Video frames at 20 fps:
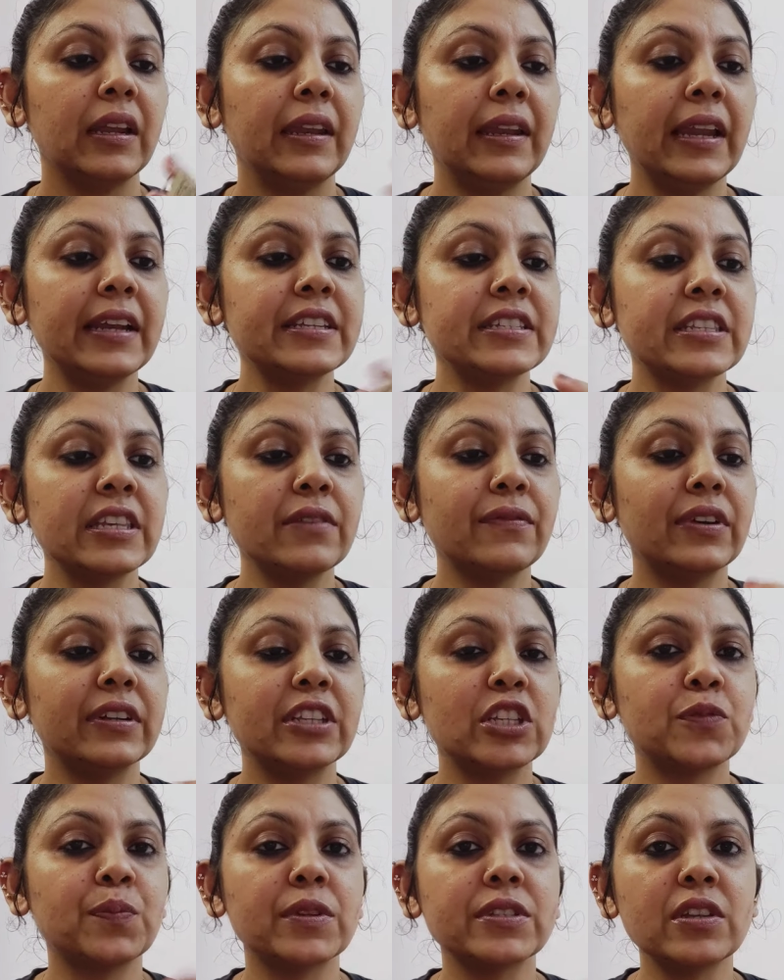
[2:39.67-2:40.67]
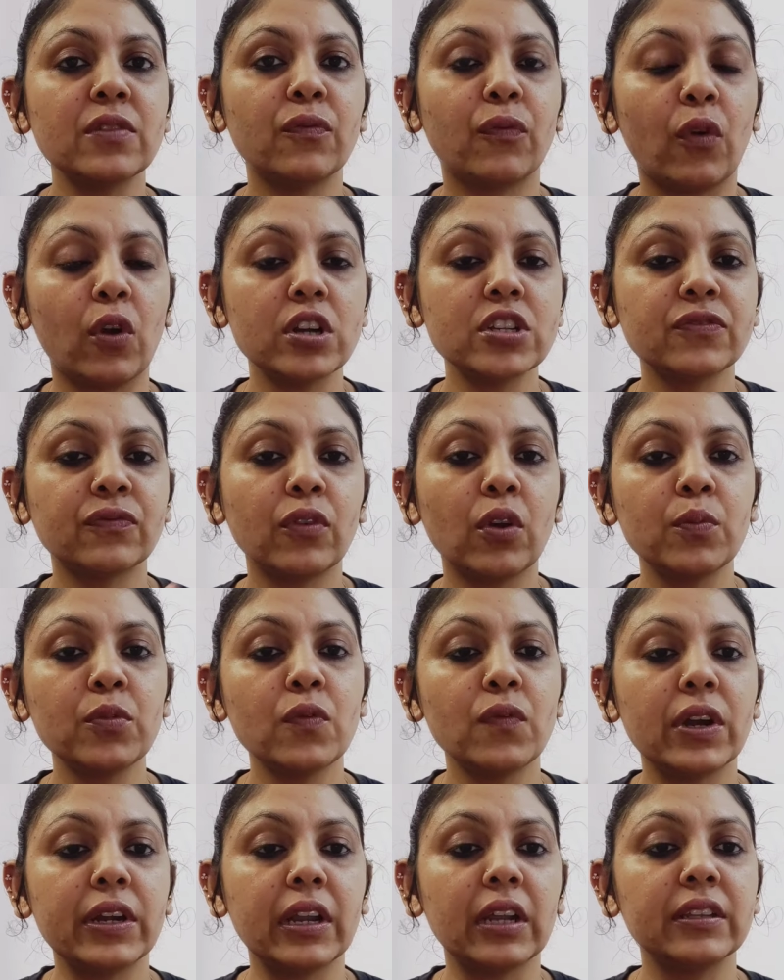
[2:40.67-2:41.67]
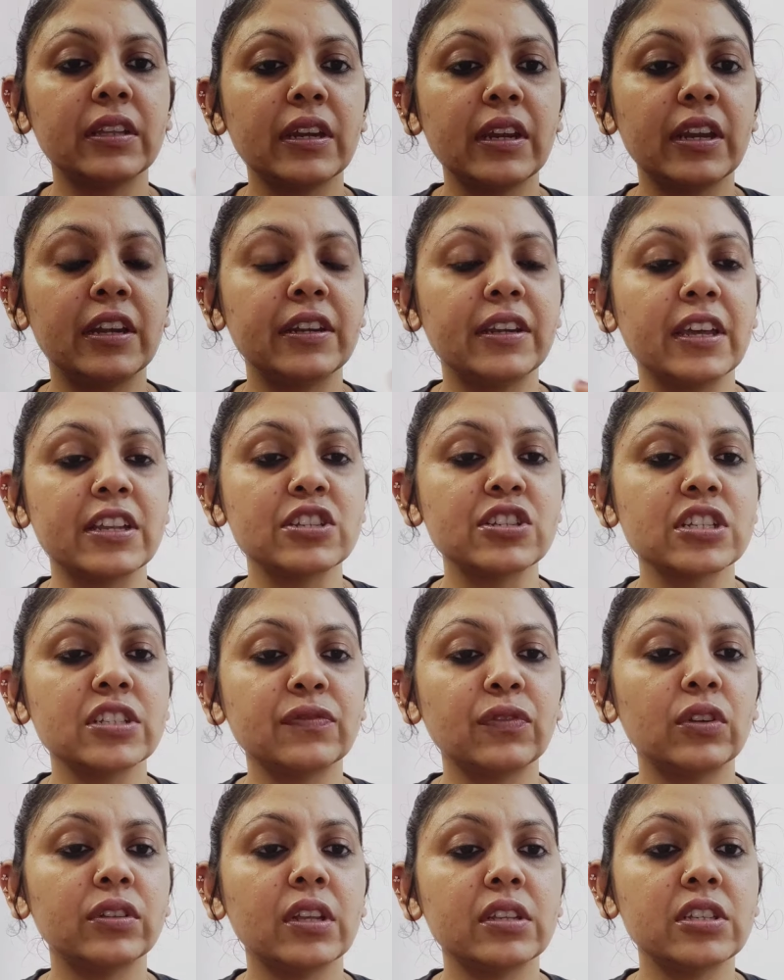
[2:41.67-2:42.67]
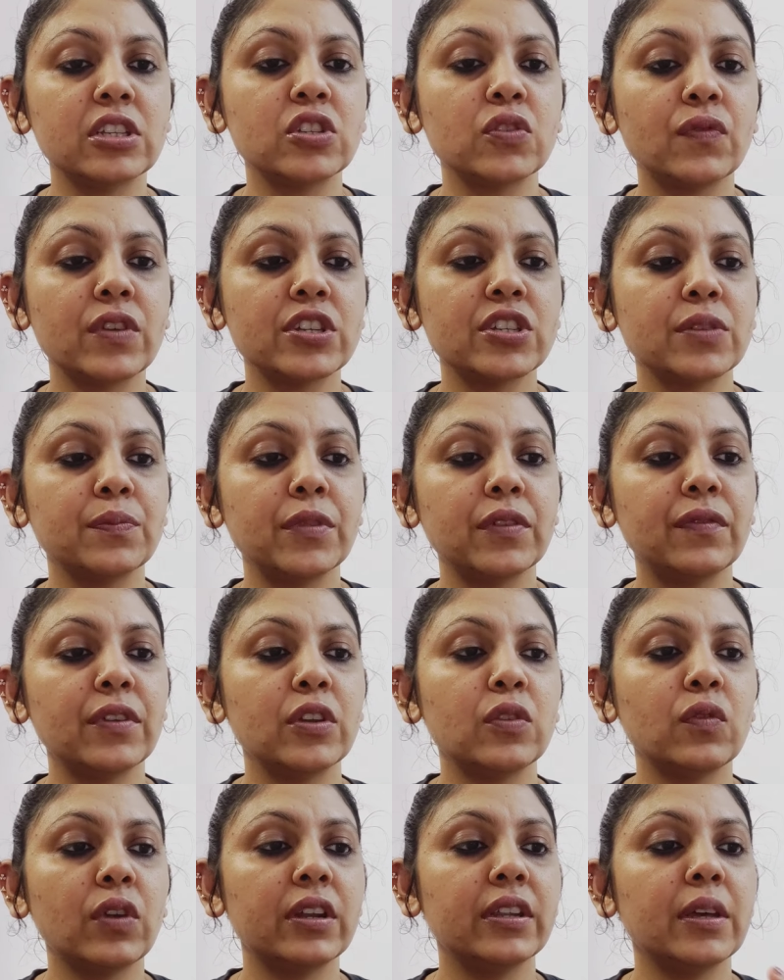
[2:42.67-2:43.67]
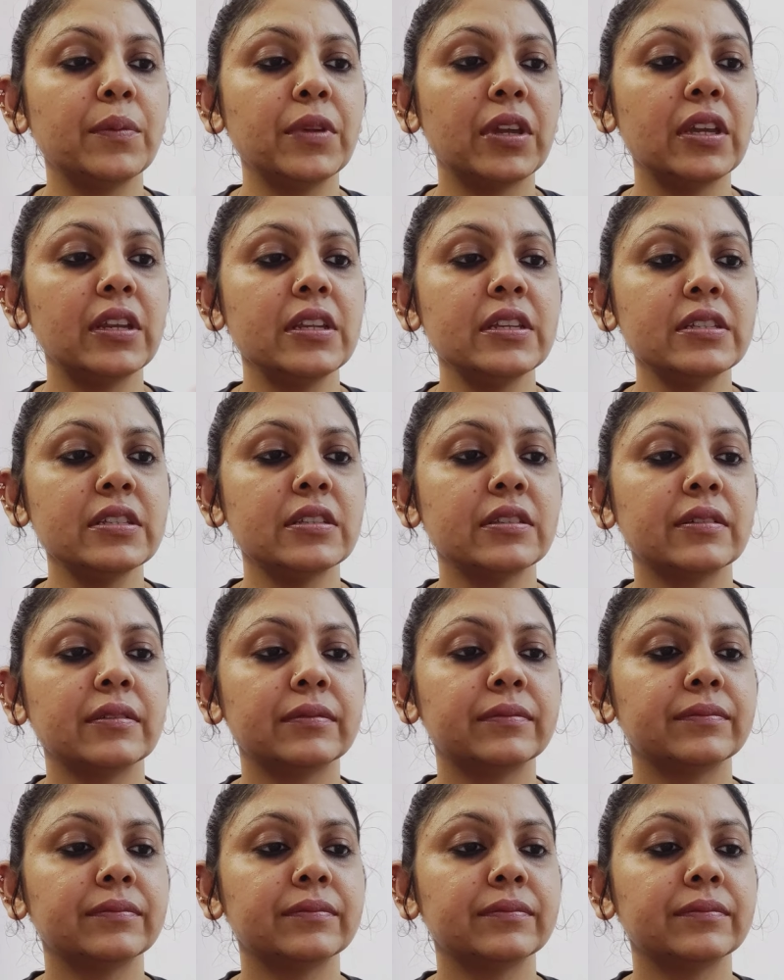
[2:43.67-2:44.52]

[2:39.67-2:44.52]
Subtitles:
Let's see what this person wants from you. What are their intentions for the situation between you and them, Aries?